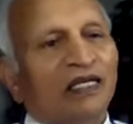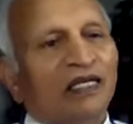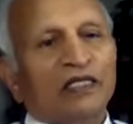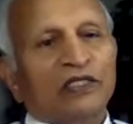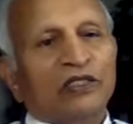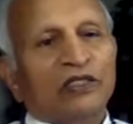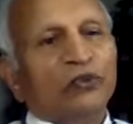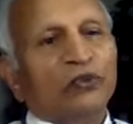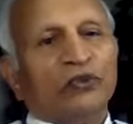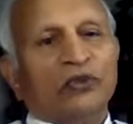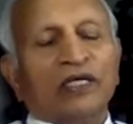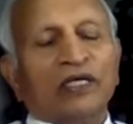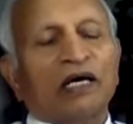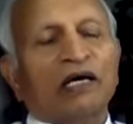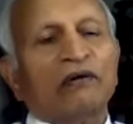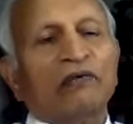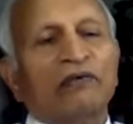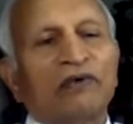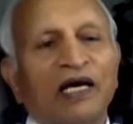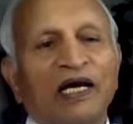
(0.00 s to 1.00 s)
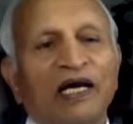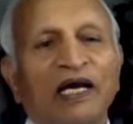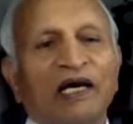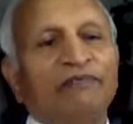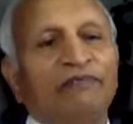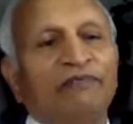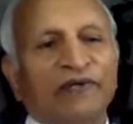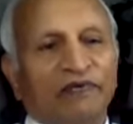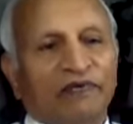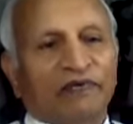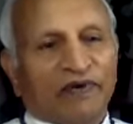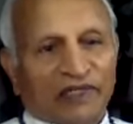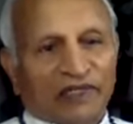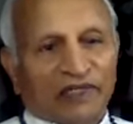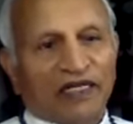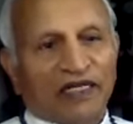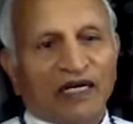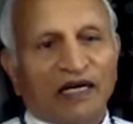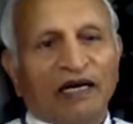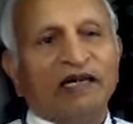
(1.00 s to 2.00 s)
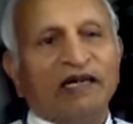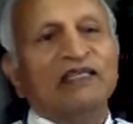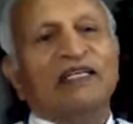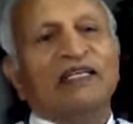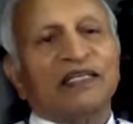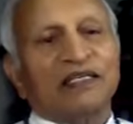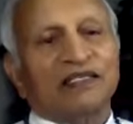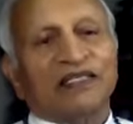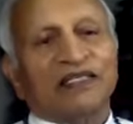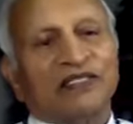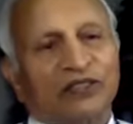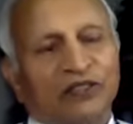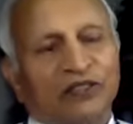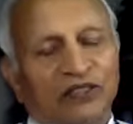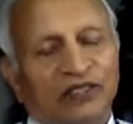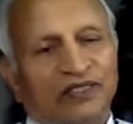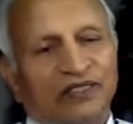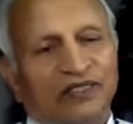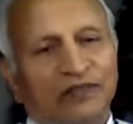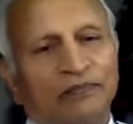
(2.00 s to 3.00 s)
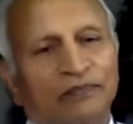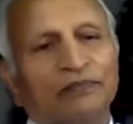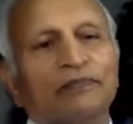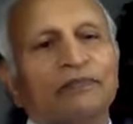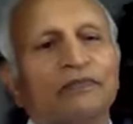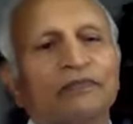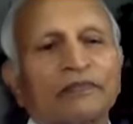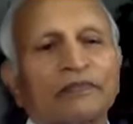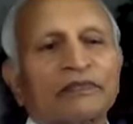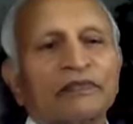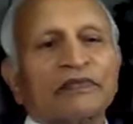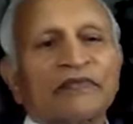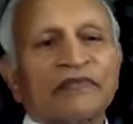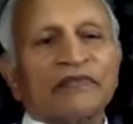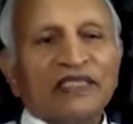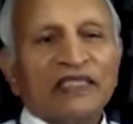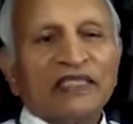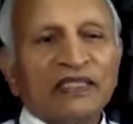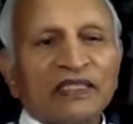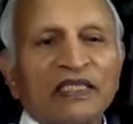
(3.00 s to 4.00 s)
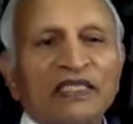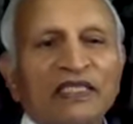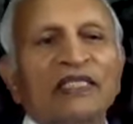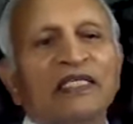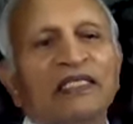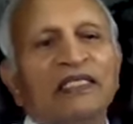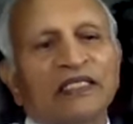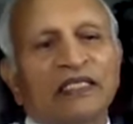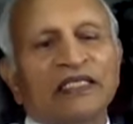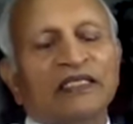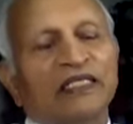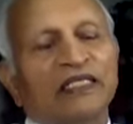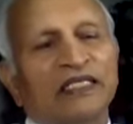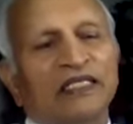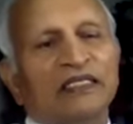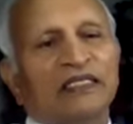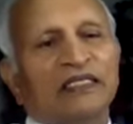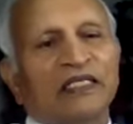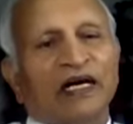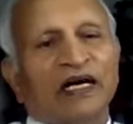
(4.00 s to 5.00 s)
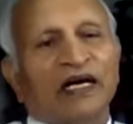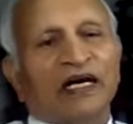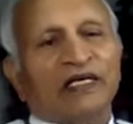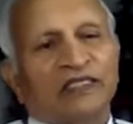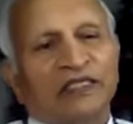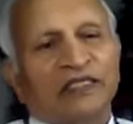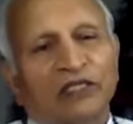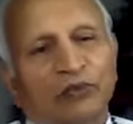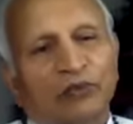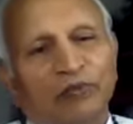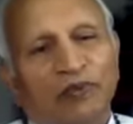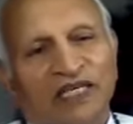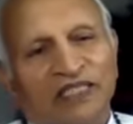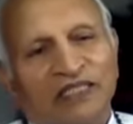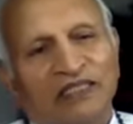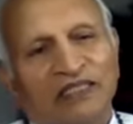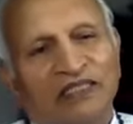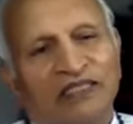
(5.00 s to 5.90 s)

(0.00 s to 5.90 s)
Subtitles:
You serve everyone unconditionally. This is the highest path.